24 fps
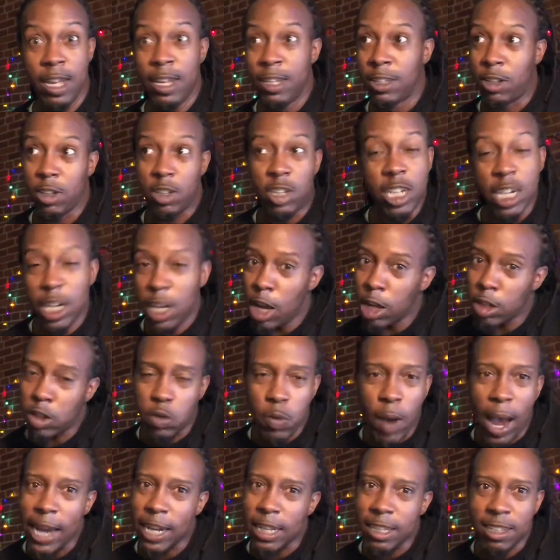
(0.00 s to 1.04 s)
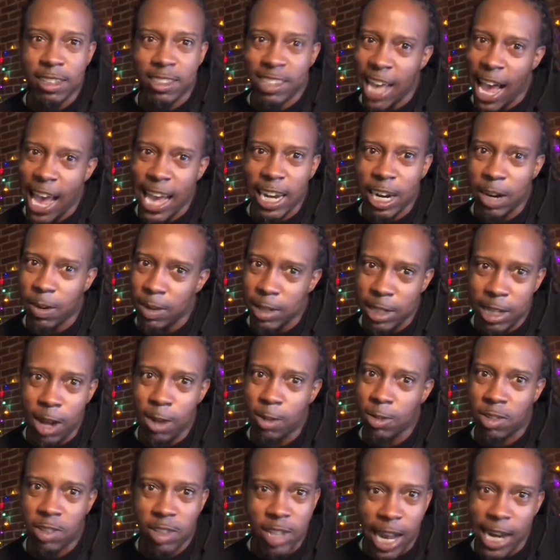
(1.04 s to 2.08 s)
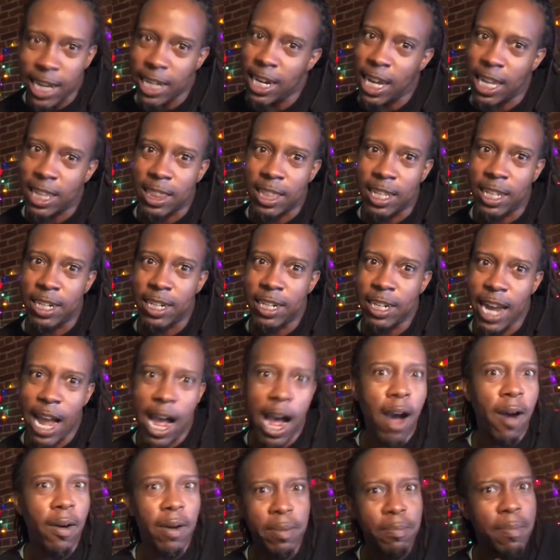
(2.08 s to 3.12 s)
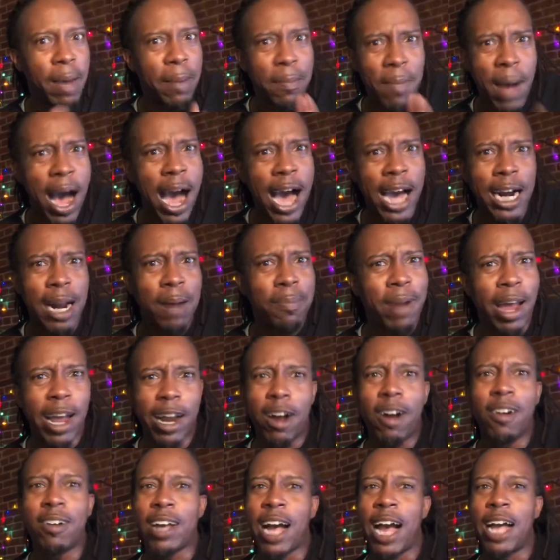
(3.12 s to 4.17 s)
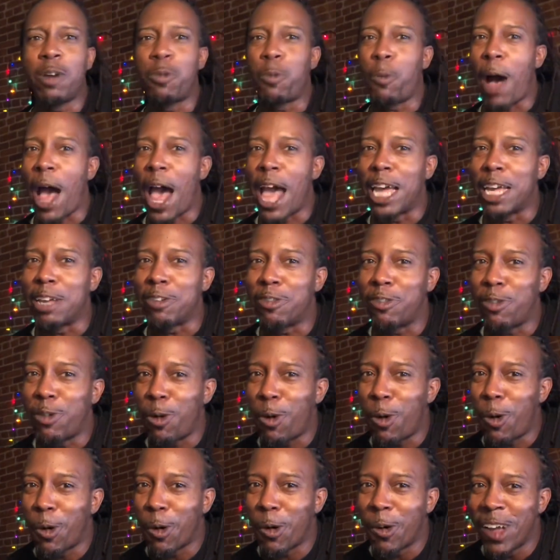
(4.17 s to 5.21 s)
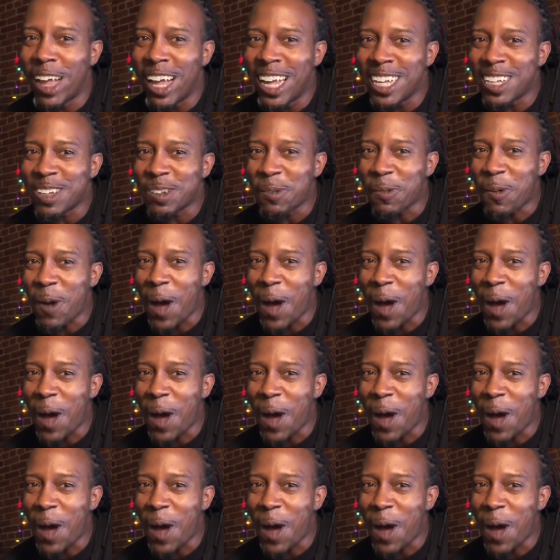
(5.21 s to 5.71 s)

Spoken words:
So she looks right at the tiger and don't say nothing. Now, in my mind, I'm like, okay, wait for it.